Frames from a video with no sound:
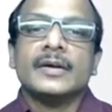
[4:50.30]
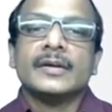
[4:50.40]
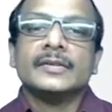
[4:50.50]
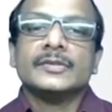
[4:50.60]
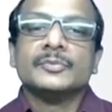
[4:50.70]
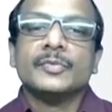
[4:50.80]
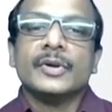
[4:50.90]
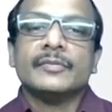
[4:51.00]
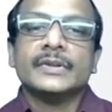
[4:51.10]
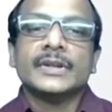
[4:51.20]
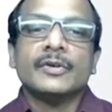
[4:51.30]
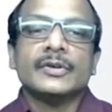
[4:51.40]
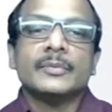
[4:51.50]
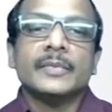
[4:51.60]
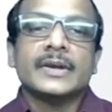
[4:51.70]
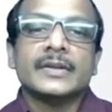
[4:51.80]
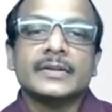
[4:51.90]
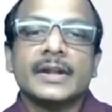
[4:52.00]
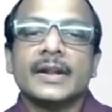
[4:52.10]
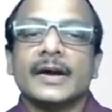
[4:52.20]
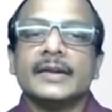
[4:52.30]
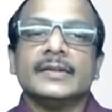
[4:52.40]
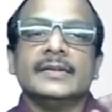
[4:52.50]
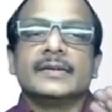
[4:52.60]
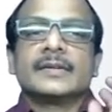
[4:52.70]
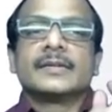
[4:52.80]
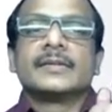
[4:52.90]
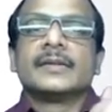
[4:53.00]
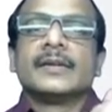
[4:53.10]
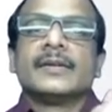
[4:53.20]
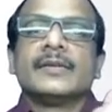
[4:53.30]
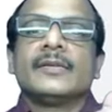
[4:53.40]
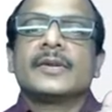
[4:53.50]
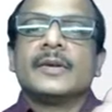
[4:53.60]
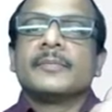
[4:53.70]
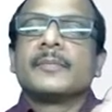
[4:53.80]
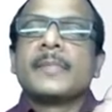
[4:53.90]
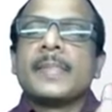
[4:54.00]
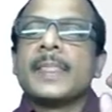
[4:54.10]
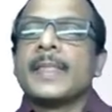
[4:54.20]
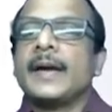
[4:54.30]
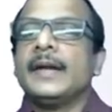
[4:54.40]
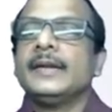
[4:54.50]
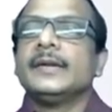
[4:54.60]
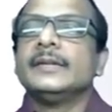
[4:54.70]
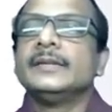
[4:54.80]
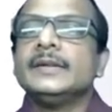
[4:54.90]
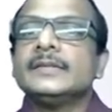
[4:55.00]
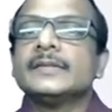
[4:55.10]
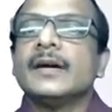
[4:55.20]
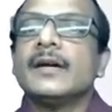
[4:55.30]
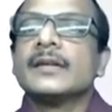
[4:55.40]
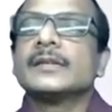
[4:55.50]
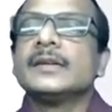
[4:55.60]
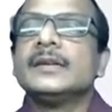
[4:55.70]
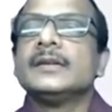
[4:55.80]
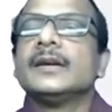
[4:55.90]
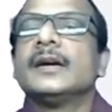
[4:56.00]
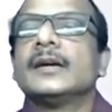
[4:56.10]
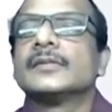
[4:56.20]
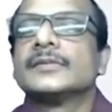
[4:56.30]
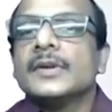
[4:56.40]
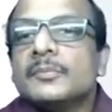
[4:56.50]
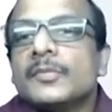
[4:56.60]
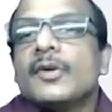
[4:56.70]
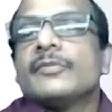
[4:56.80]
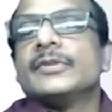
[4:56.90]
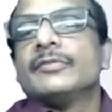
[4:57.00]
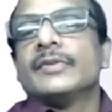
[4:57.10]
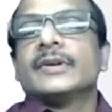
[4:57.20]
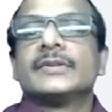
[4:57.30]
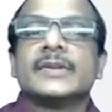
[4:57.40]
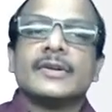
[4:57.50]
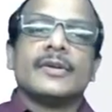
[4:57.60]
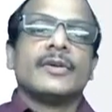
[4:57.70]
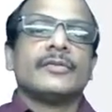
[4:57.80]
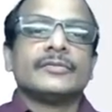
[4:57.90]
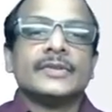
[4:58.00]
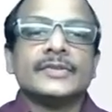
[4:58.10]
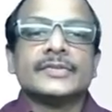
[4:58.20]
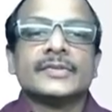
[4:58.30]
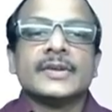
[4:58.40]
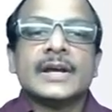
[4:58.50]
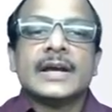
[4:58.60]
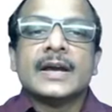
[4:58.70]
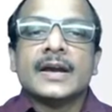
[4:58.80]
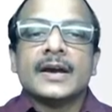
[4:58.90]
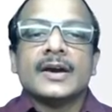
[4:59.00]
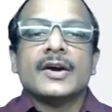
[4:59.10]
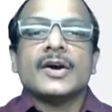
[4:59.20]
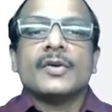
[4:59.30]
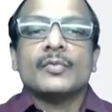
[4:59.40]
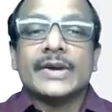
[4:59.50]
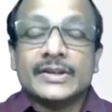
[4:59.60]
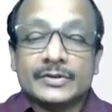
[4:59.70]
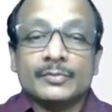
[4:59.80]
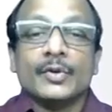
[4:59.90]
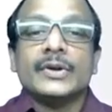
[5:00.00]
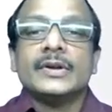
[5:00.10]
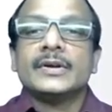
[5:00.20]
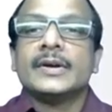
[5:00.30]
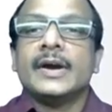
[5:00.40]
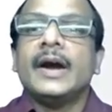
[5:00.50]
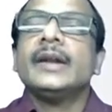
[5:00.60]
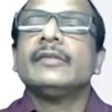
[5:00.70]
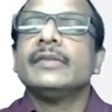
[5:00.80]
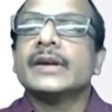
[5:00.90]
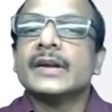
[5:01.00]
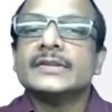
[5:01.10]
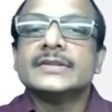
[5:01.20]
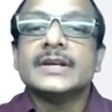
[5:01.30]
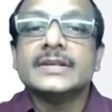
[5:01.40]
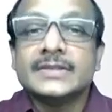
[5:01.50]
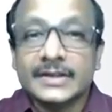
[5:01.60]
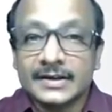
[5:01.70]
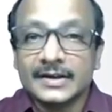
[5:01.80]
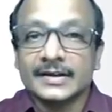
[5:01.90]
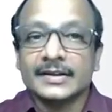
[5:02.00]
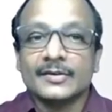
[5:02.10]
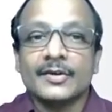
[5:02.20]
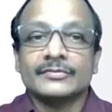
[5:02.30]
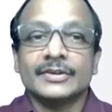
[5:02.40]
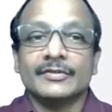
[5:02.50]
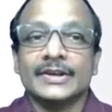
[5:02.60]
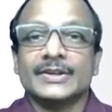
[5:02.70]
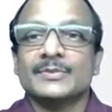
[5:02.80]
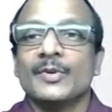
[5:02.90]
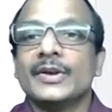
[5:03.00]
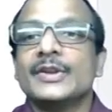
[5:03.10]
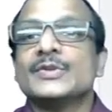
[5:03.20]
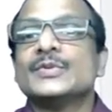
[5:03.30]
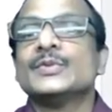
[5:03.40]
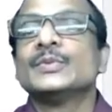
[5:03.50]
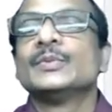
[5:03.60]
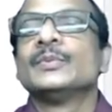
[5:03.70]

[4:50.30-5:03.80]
this board without making the line there. Okay, and these are the some of the function of this whiteboard, and we can change the color of the whiteboard into